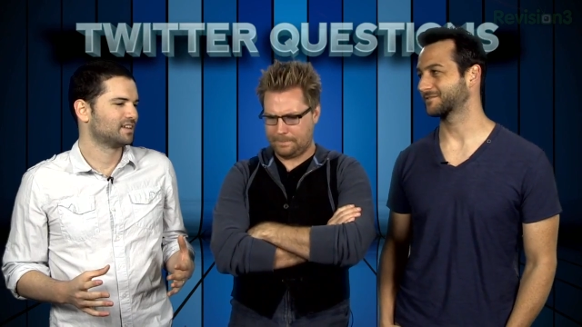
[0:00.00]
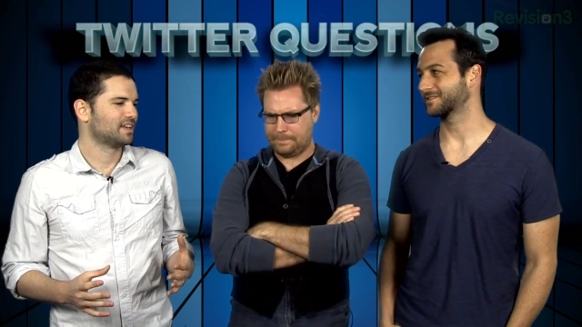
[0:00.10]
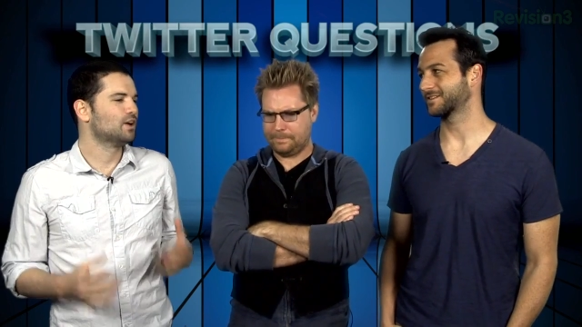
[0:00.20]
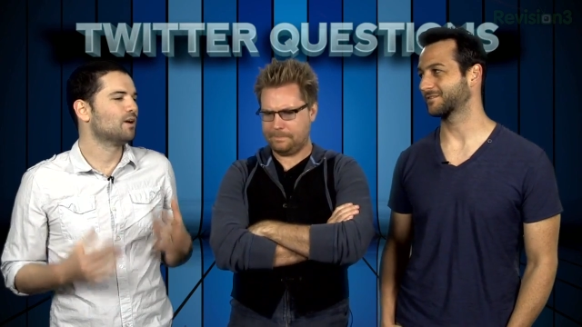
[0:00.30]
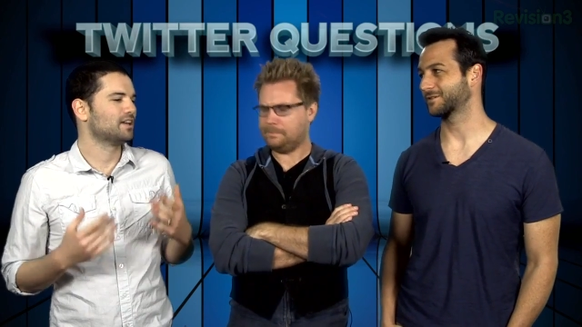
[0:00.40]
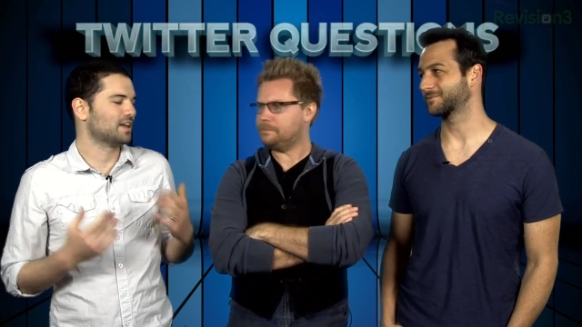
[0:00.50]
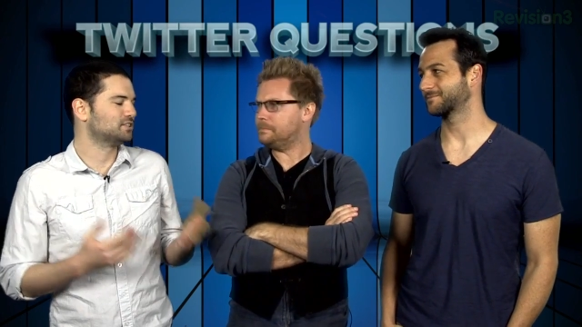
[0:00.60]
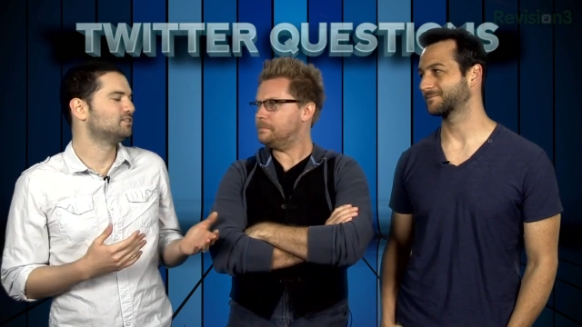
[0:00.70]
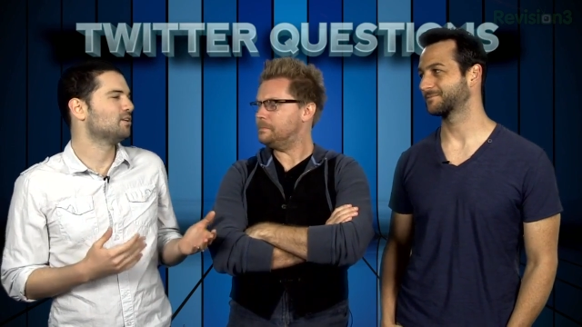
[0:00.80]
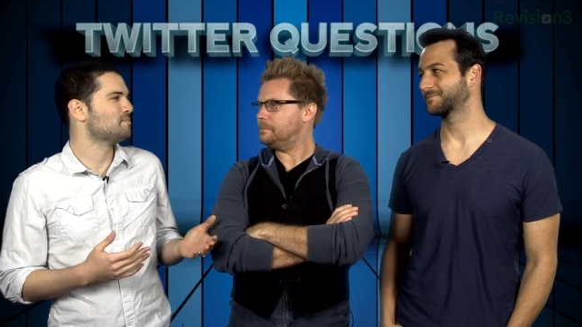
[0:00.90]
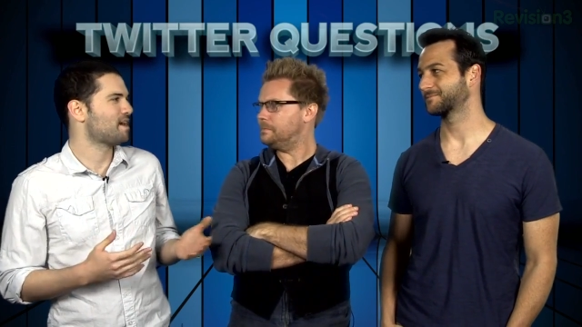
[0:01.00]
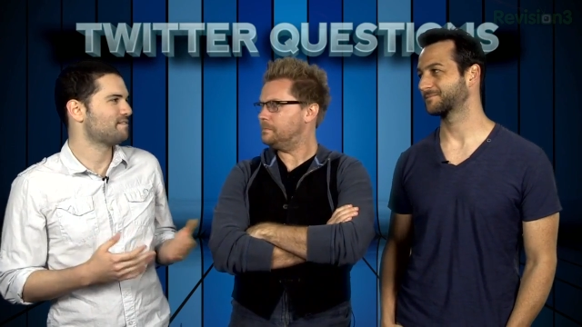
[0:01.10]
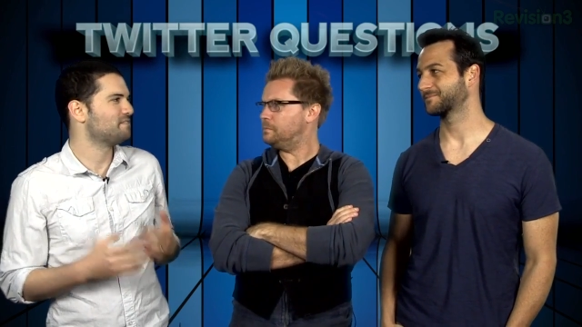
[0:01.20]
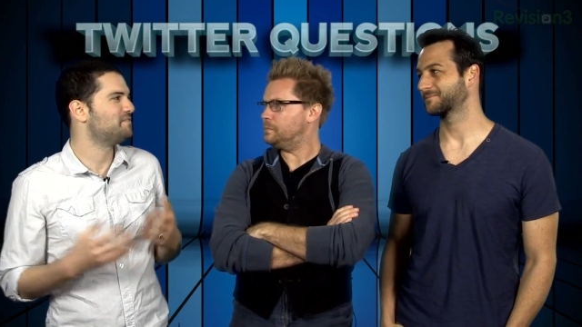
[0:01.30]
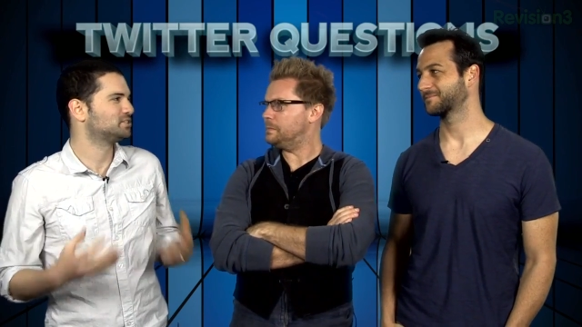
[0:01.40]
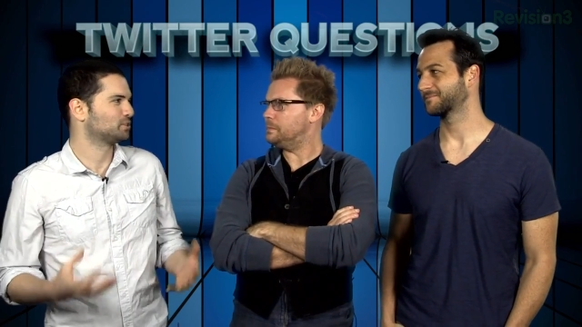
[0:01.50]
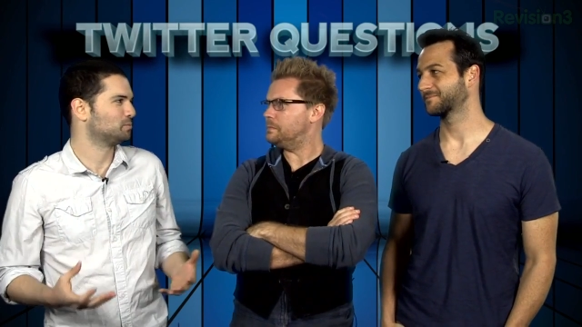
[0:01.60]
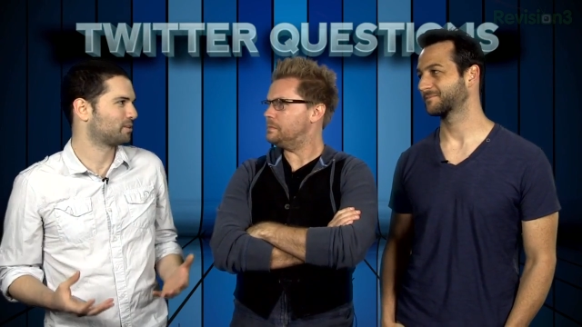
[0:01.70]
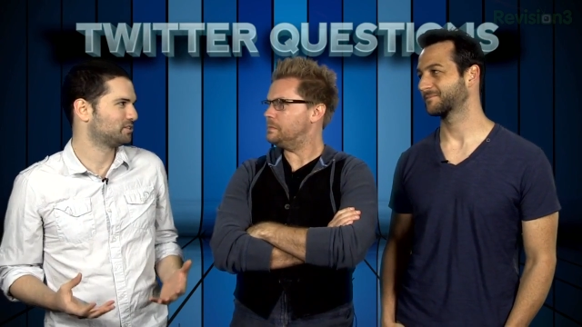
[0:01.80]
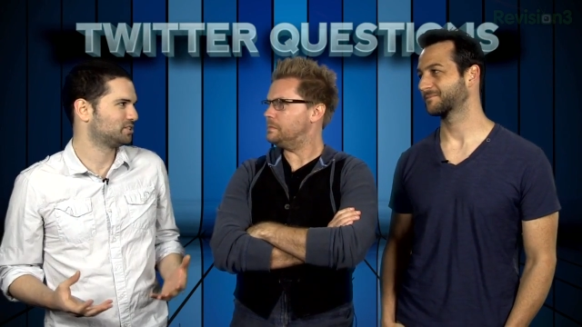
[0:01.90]
Speaker 1: It's you know, tough as you know, I'm not a very physical
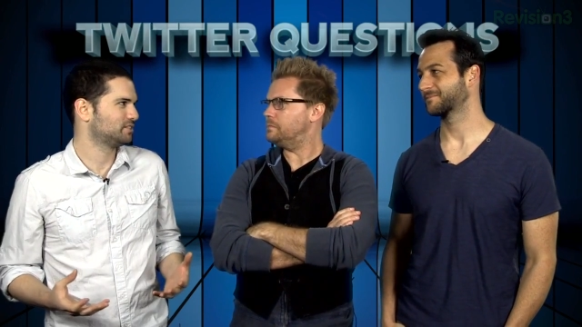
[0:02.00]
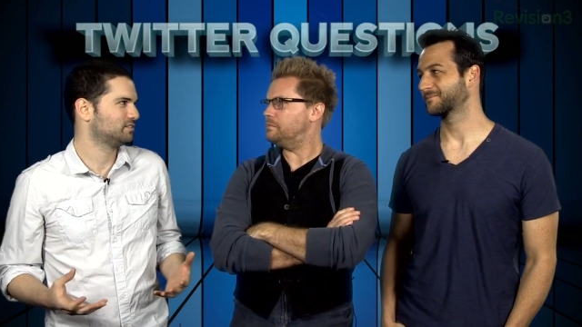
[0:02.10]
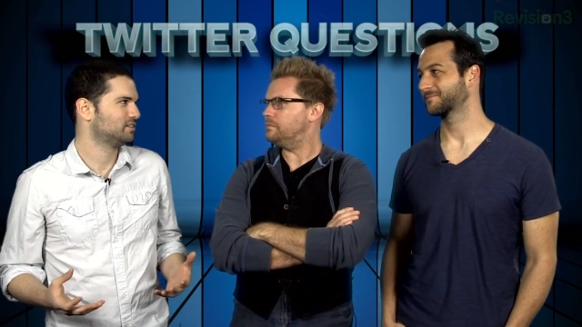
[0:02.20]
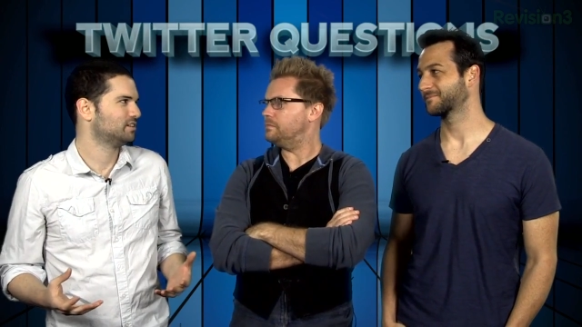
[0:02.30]
person.